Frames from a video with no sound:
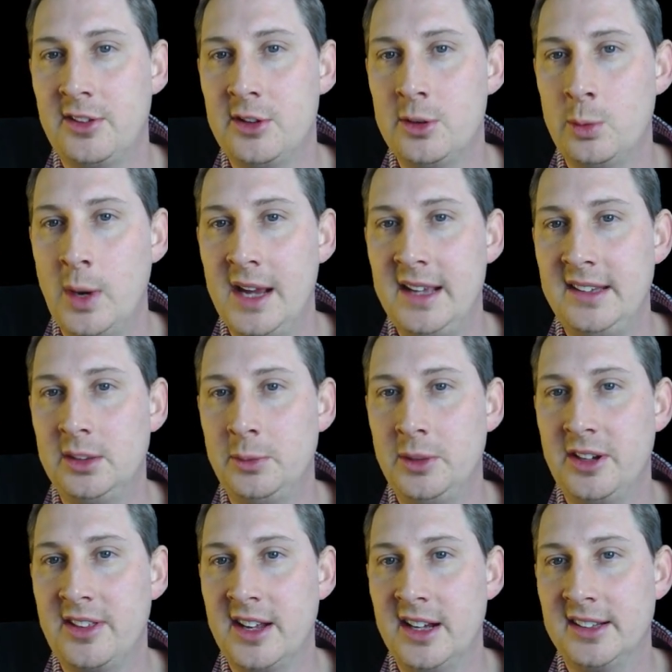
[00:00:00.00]
The ways in
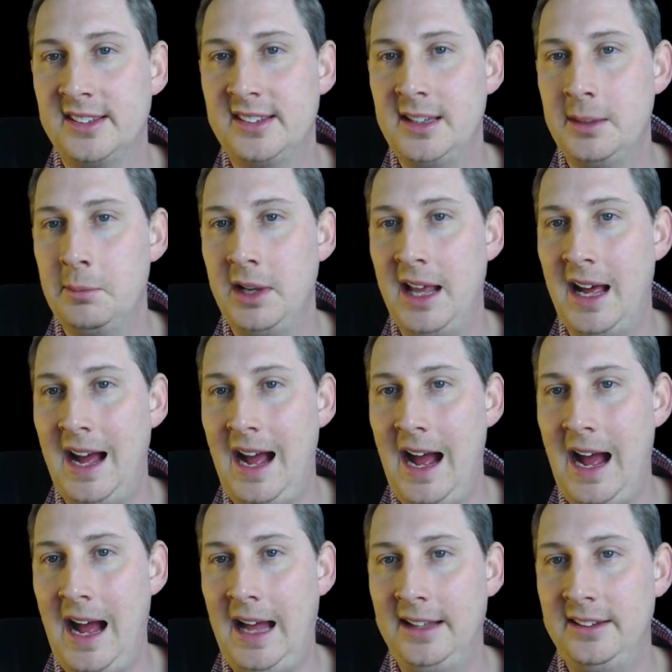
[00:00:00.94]
which they are similar
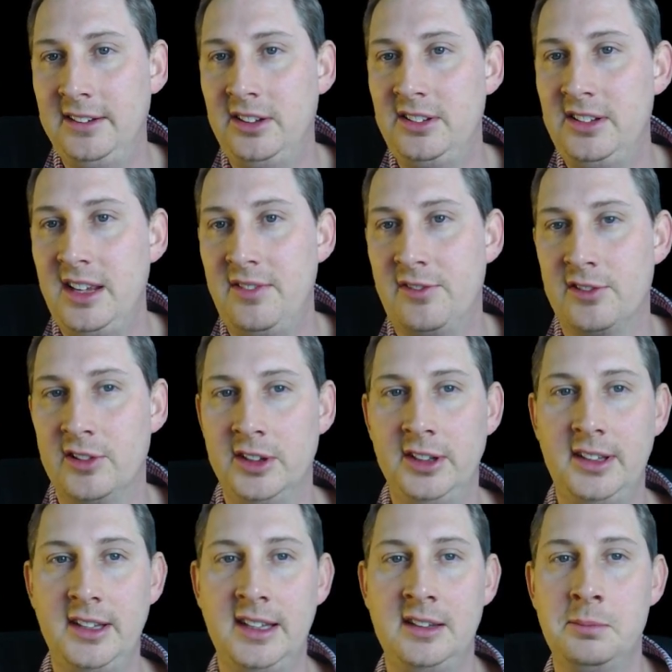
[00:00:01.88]
and
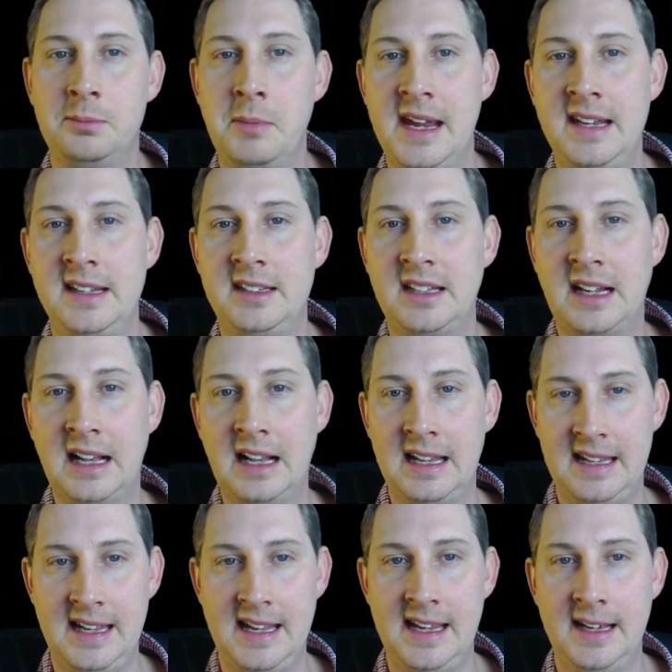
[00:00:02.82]
different is made
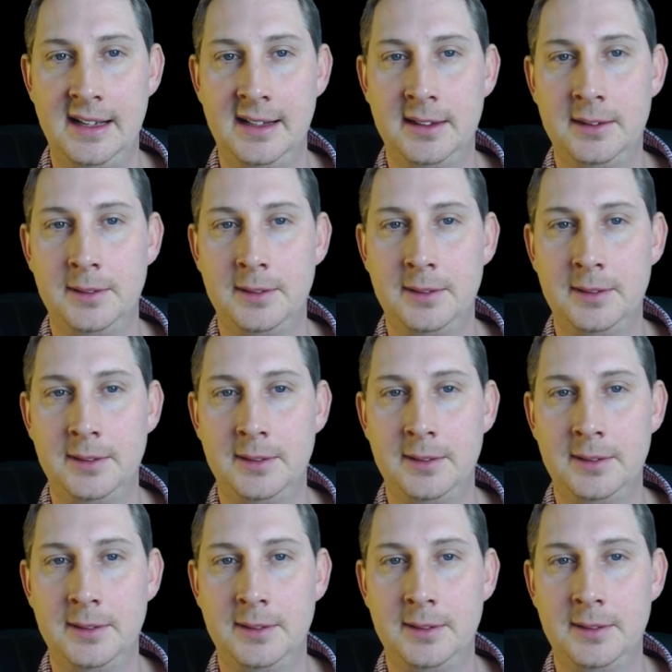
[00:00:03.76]
clear.